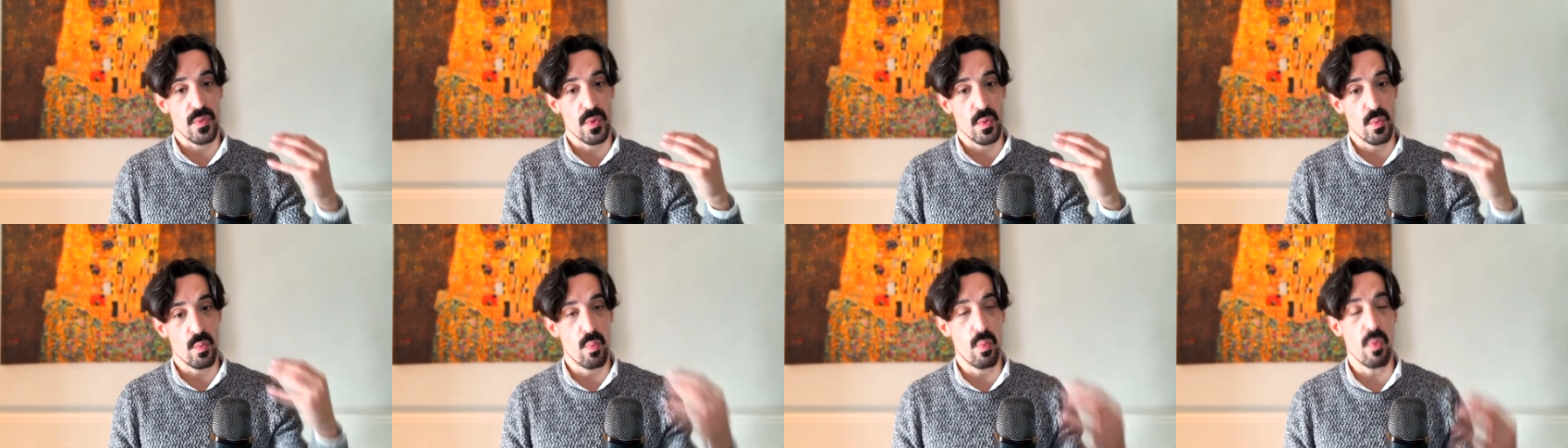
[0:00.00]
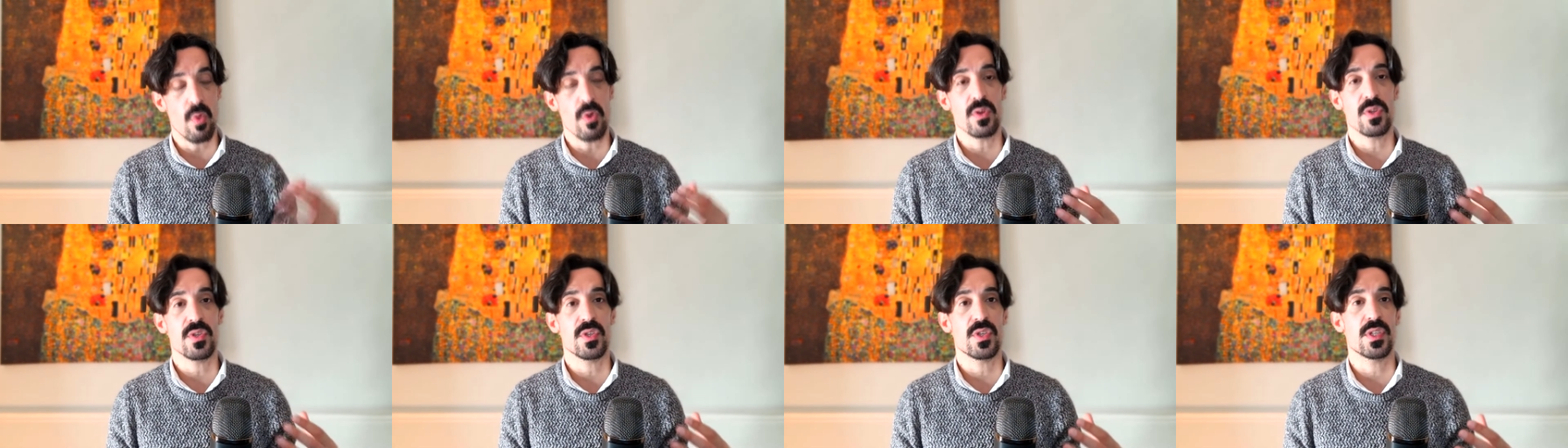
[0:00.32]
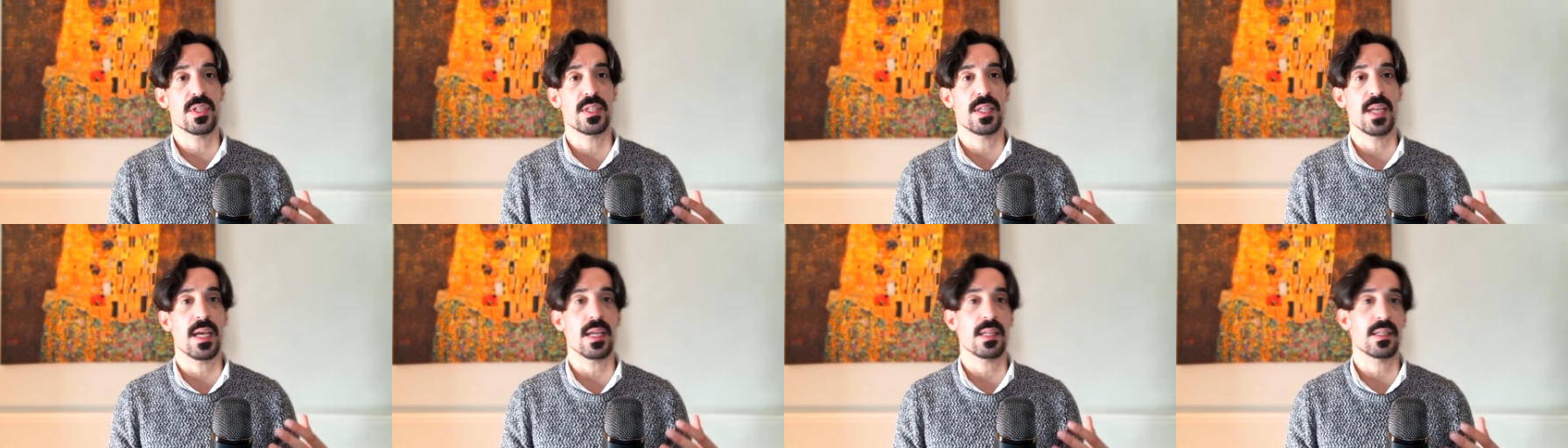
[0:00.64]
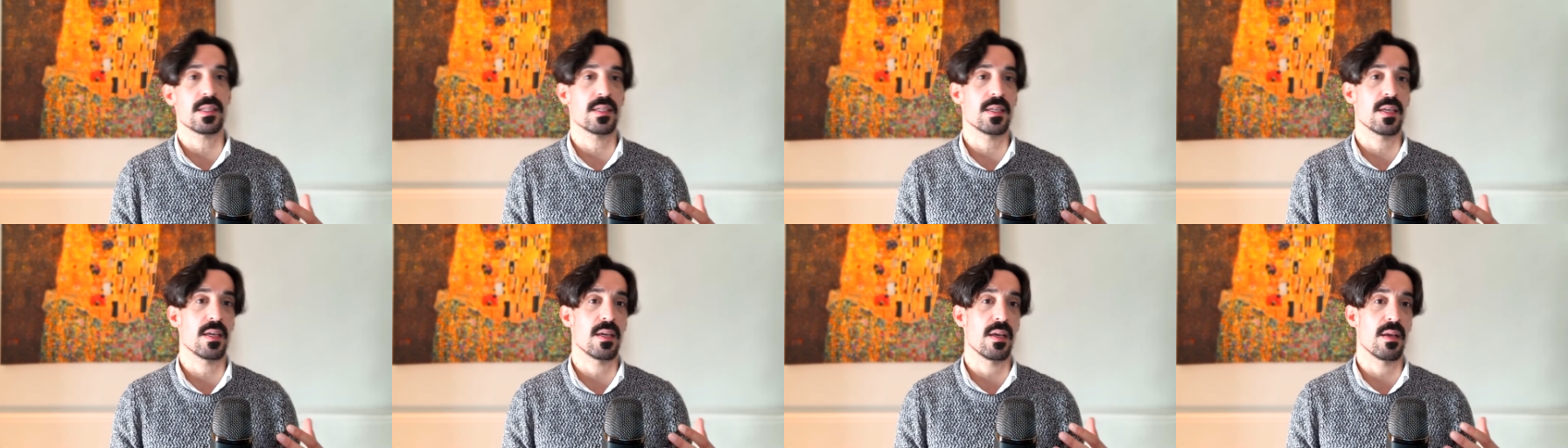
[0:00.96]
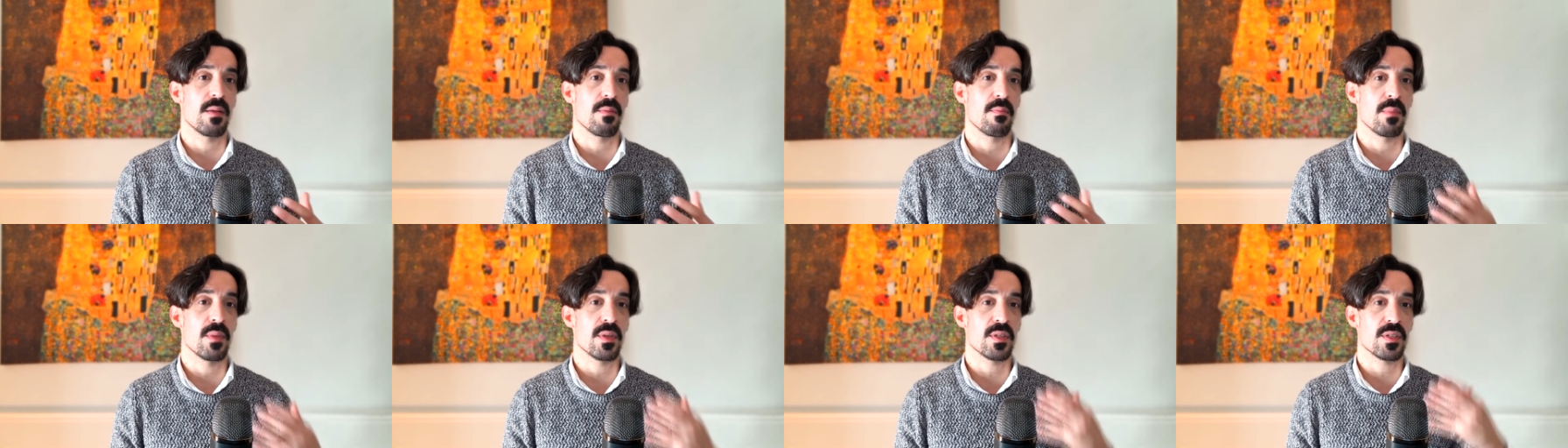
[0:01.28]
once that
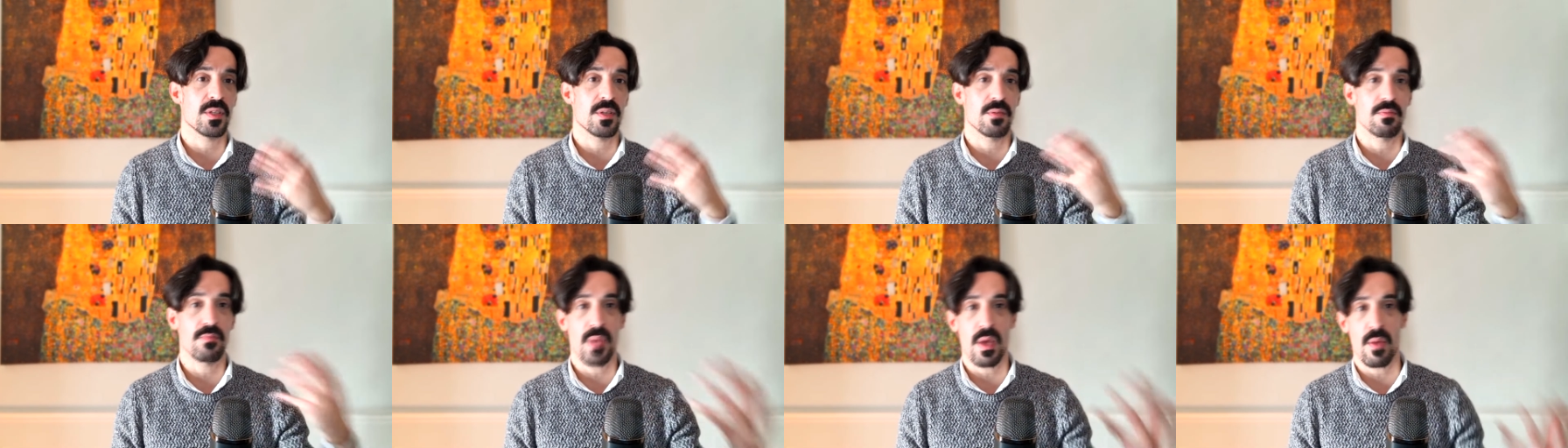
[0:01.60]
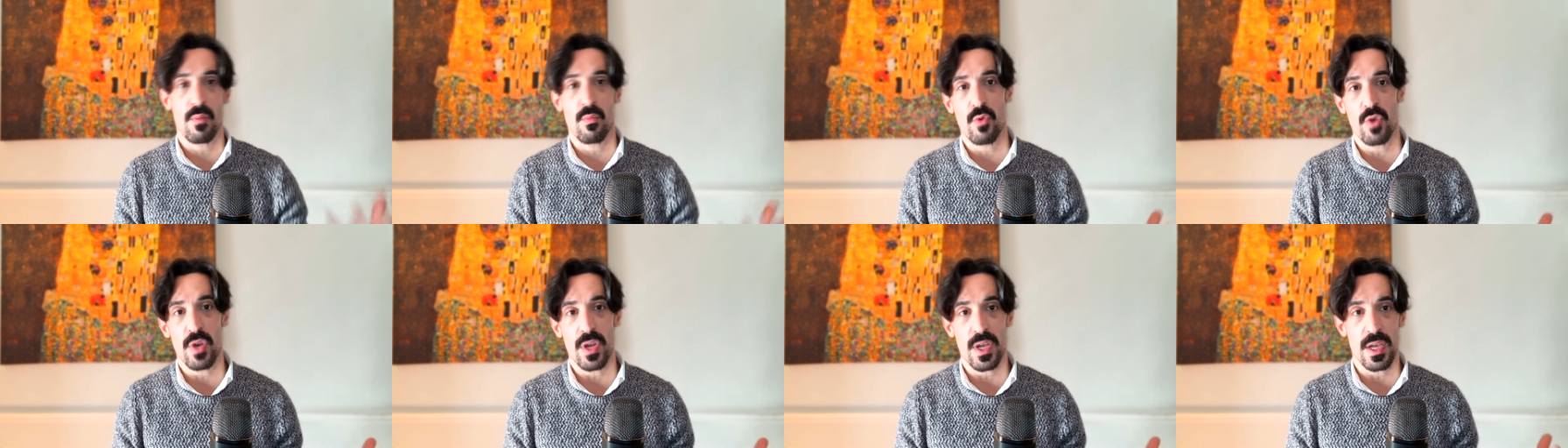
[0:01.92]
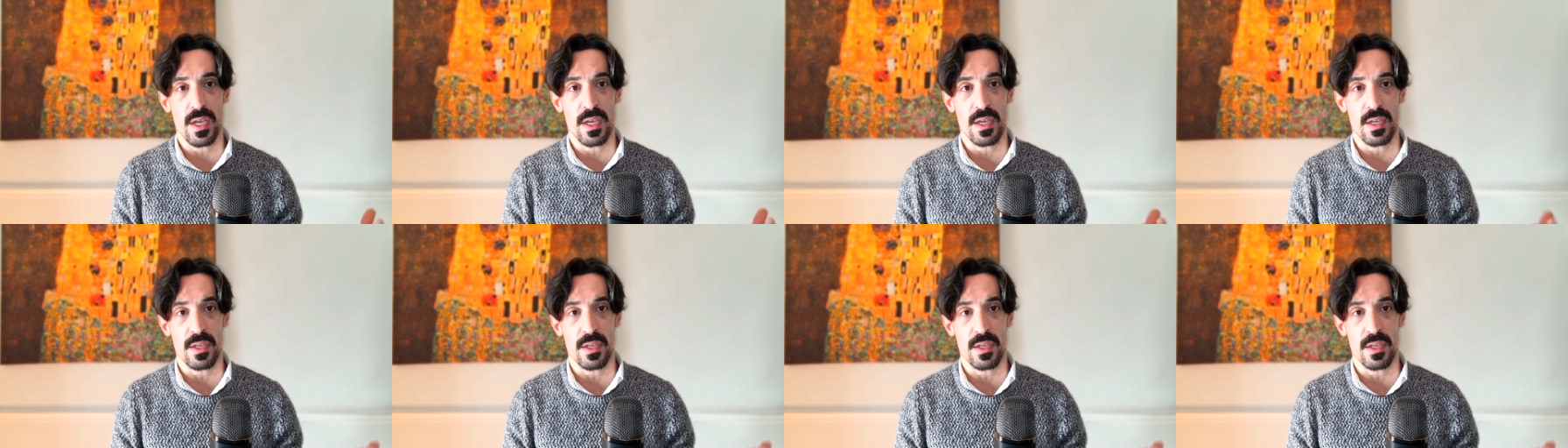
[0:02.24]
muscle memory